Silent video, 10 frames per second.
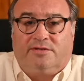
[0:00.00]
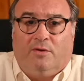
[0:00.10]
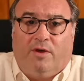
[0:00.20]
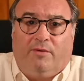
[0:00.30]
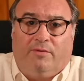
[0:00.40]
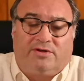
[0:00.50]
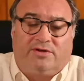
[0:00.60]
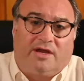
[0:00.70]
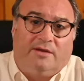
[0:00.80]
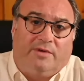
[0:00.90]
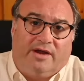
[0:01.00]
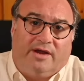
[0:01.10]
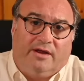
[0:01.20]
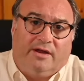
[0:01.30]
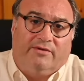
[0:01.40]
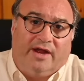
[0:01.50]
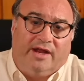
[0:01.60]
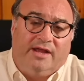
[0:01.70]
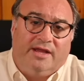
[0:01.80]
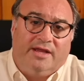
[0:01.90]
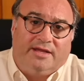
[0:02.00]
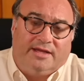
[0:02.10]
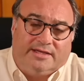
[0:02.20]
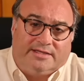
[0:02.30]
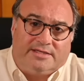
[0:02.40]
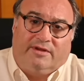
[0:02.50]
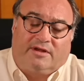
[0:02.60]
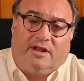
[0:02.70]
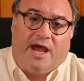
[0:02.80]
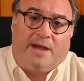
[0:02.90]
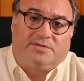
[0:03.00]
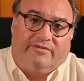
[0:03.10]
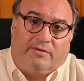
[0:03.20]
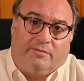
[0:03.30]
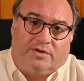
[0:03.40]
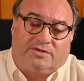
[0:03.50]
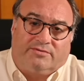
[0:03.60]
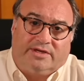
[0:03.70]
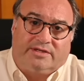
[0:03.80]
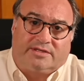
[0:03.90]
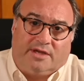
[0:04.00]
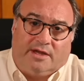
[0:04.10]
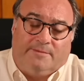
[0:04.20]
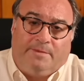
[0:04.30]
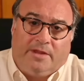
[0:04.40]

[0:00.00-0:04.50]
So what we're talking about here, right, is the collapse of commercial real estate.